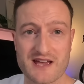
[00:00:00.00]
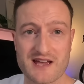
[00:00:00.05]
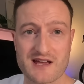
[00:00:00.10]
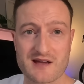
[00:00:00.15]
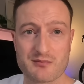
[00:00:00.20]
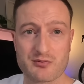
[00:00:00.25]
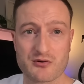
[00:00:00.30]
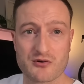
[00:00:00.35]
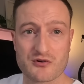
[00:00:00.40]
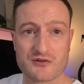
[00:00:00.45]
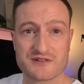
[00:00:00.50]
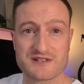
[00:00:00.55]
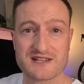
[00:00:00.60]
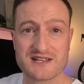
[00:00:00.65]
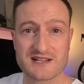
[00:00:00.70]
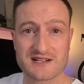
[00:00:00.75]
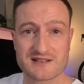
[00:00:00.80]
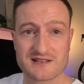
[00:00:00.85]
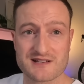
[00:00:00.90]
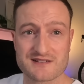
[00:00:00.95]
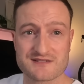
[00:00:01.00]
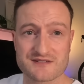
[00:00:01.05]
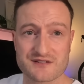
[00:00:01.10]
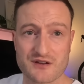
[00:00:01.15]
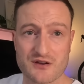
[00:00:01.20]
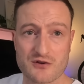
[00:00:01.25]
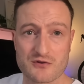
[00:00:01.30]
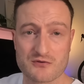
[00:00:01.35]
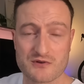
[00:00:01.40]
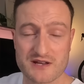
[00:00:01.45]
Airport near
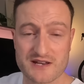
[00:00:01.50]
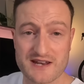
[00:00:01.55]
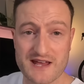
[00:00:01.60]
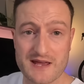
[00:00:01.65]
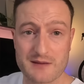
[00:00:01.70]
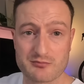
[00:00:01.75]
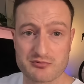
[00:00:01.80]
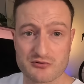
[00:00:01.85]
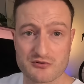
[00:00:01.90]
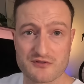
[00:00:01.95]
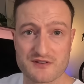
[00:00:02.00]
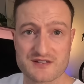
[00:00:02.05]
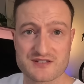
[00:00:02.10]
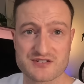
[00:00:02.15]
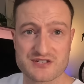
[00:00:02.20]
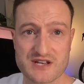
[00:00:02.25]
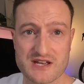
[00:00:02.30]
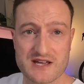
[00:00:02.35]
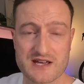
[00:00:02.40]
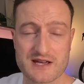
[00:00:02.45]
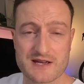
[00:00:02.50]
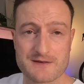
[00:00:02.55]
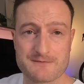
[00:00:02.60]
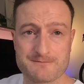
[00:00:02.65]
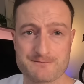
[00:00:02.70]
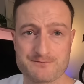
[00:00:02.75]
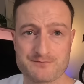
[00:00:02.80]
Glasgow in April this year.